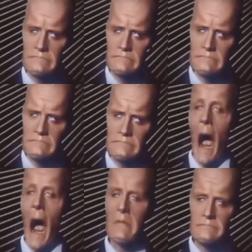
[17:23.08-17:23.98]
every
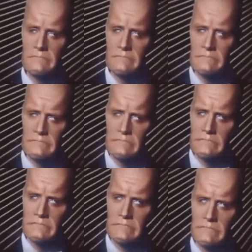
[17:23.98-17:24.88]
single app.
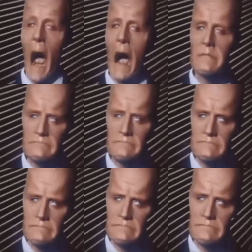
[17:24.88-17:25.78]
When I did
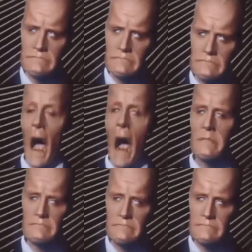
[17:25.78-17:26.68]
the, the
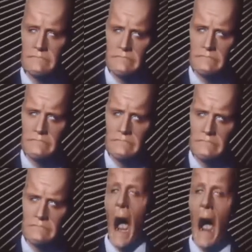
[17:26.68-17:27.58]
premiere for my
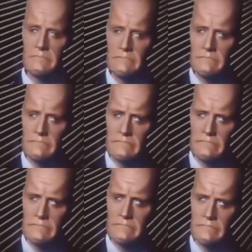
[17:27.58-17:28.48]
film, I think I
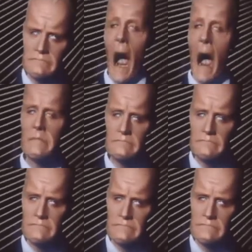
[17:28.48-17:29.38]
used two, just
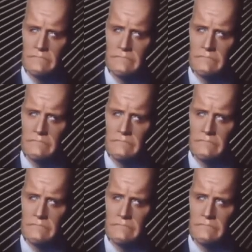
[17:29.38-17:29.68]
two